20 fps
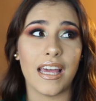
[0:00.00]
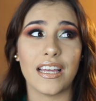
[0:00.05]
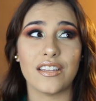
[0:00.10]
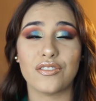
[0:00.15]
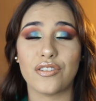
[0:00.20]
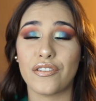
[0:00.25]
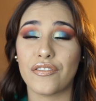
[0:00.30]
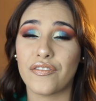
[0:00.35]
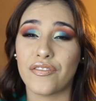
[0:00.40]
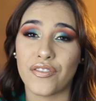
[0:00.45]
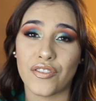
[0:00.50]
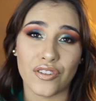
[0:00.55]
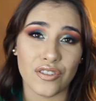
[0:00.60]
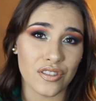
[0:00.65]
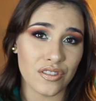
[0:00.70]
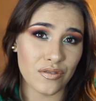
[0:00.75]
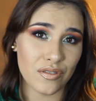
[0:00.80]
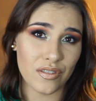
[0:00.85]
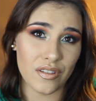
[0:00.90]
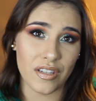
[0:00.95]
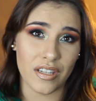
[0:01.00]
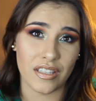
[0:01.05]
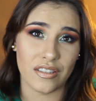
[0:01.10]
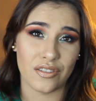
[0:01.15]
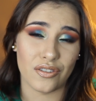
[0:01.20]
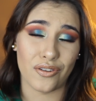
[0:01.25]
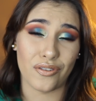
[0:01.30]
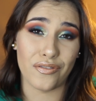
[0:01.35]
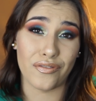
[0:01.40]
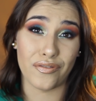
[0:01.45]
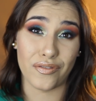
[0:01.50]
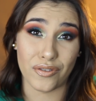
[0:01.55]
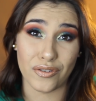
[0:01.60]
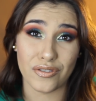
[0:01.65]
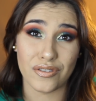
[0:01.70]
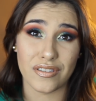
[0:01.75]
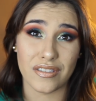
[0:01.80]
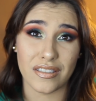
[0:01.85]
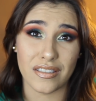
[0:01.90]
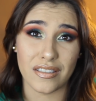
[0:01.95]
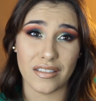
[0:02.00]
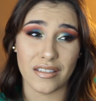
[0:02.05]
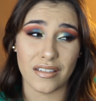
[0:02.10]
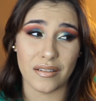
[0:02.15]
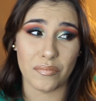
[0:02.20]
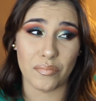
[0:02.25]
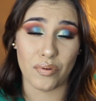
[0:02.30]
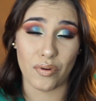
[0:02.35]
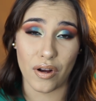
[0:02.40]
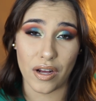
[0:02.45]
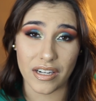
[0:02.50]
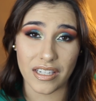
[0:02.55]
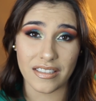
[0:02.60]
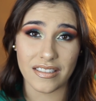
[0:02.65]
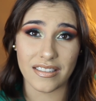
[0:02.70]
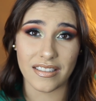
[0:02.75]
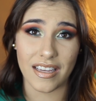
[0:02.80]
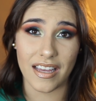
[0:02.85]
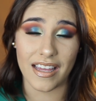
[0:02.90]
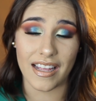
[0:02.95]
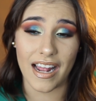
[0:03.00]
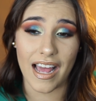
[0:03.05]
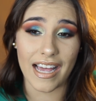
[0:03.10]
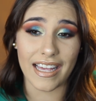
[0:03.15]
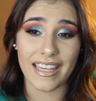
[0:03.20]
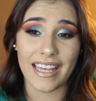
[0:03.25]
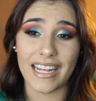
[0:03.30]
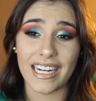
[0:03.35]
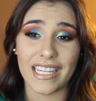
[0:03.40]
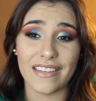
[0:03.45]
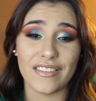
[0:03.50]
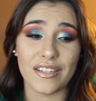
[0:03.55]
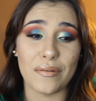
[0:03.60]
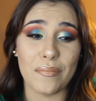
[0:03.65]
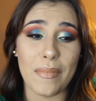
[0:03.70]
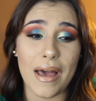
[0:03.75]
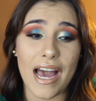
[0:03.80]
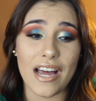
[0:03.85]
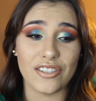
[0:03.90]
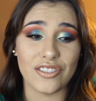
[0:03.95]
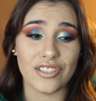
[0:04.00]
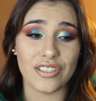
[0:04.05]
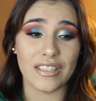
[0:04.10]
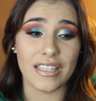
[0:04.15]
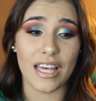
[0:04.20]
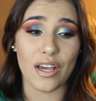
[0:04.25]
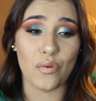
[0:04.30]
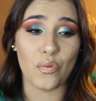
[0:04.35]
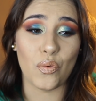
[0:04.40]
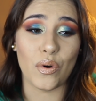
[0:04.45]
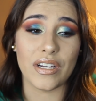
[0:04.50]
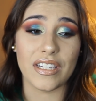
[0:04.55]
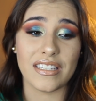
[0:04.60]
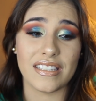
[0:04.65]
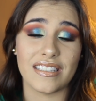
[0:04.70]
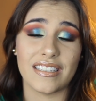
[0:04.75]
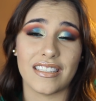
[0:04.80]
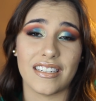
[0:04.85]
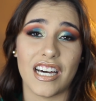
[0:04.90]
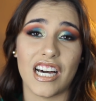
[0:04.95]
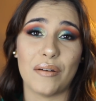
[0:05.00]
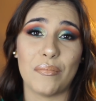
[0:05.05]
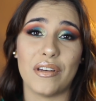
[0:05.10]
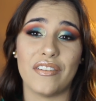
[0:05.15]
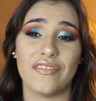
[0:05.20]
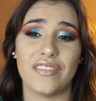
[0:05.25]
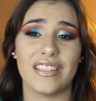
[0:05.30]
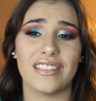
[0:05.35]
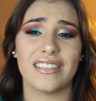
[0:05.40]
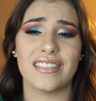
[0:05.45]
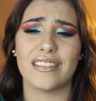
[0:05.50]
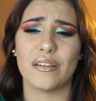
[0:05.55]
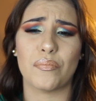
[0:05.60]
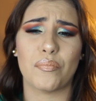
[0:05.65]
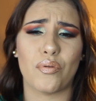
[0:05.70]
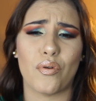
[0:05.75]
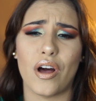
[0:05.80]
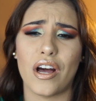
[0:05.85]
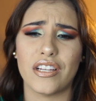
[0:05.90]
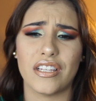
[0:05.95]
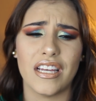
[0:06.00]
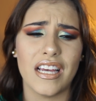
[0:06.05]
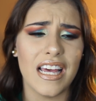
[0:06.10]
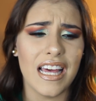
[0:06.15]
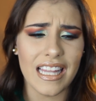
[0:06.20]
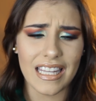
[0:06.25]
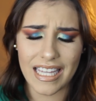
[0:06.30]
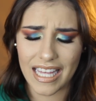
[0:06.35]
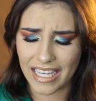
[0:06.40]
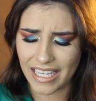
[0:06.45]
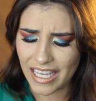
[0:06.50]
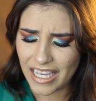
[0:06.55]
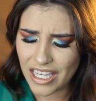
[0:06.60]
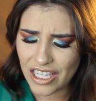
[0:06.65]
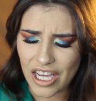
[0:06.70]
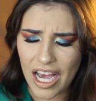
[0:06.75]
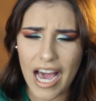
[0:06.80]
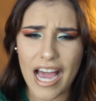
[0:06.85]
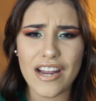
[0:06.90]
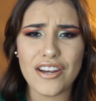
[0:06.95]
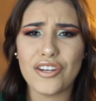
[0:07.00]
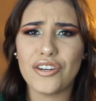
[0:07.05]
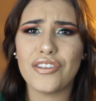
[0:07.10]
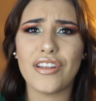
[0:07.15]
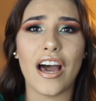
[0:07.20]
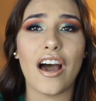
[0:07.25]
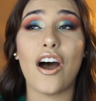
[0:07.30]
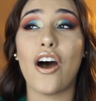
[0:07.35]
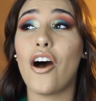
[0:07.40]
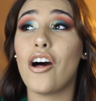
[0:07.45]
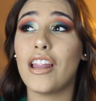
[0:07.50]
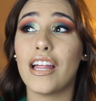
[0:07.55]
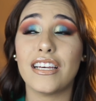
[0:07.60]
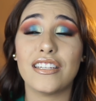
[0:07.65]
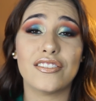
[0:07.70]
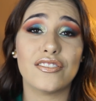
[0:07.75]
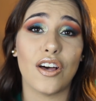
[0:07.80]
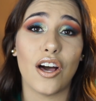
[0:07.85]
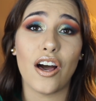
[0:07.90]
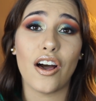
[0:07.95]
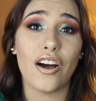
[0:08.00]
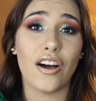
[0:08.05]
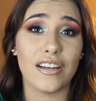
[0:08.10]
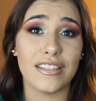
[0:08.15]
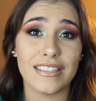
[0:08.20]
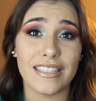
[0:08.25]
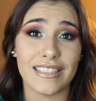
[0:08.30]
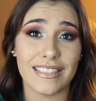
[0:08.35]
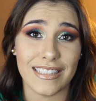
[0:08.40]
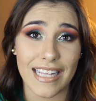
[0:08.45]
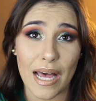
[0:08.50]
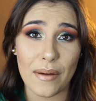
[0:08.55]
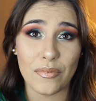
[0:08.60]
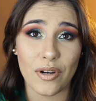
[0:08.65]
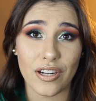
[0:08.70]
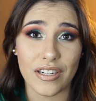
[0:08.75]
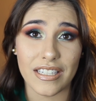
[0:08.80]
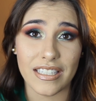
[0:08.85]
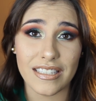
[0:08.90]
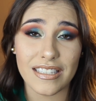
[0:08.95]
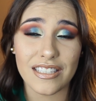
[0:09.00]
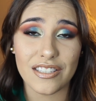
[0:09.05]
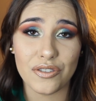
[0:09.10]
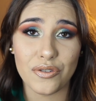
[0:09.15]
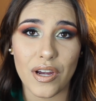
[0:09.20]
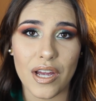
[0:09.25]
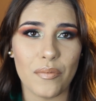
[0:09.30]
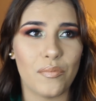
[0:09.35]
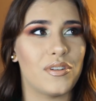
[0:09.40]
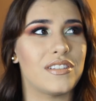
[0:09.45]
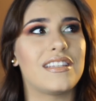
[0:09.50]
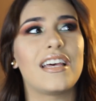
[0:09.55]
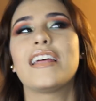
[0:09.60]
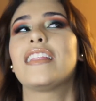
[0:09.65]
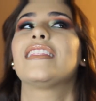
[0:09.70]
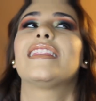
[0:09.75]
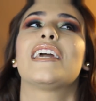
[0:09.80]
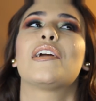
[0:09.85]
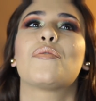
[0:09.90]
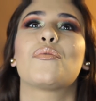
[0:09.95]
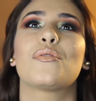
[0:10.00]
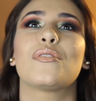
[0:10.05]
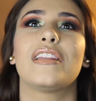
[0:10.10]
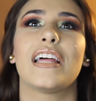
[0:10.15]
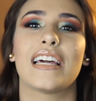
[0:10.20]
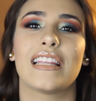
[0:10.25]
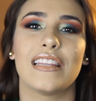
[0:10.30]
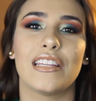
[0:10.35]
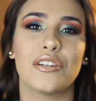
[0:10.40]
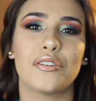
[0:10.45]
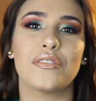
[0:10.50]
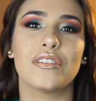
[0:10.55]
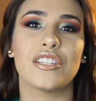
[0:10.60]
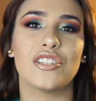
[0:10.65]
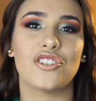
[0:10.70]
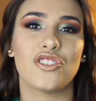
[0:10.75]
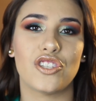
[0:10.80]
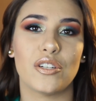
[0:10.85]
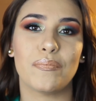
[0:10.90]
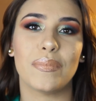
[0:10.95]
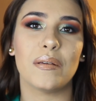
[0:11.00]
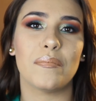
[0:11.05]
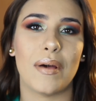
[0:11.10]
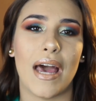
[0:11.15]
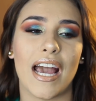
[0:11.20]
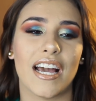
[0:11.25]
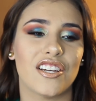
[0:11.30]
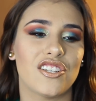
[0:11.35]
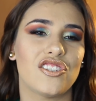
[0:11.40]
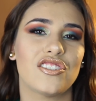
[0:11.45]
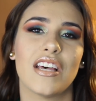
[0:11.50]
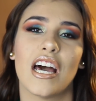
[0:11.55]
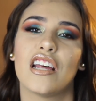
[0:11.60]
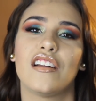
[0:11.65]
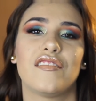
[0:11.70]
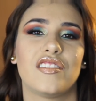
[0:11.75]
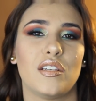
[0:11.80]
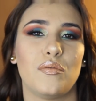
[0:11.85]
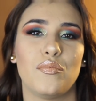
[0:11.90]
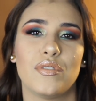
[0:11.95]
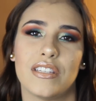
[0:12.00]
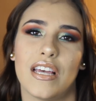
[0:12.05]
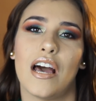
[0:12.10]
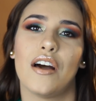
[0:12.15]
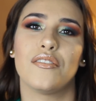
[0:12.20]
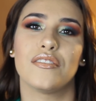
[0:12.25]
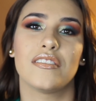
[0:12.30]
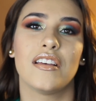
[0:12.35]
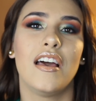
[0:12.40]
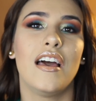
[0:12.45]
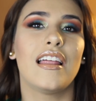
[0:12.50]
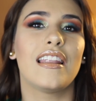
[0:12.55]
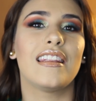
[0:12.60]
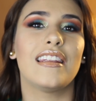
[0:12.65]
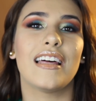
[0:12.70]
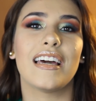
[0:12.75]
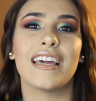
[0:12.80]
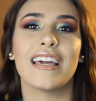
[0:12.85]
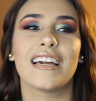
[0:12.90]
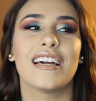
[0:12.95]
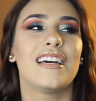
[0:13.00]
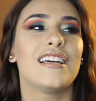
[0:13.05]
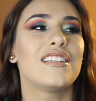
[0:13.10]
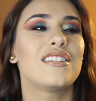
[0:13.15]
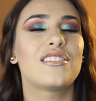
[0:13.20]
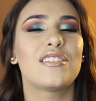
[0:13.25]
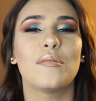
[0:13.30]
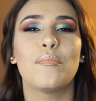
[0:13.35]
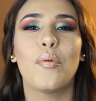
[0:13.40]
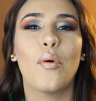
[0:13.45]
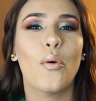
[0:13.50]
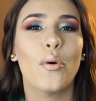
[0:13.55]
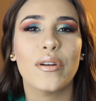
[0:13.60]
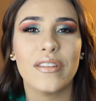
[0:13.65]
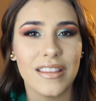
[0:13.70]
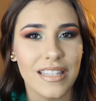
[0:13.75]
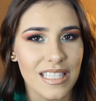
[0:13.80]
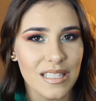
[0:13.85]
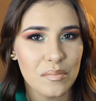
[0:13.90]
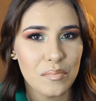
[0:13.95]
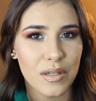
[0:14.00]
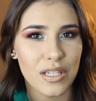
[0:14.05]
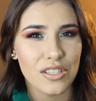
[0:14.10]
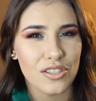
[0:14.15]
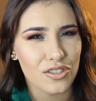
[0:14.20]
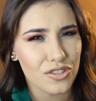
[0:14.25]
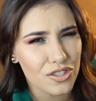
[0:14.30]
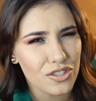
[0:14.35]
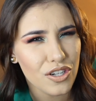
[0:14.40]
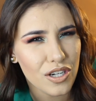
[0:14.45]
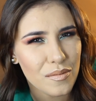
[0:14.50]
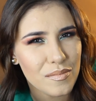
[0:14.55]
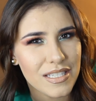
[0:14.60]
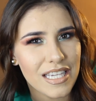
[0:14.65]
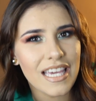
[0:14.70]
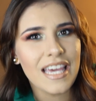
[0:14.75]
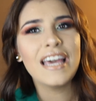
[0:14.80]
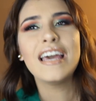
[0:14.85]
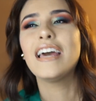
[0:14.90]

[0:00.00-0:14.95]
It's her first product, and I can't even imagine like what is to come. If this is a like, I know all I saw on Snap on Instagram was that they were like literally shipping packages out of someone's house. Like, support this bitch. Do you know what I'm saying?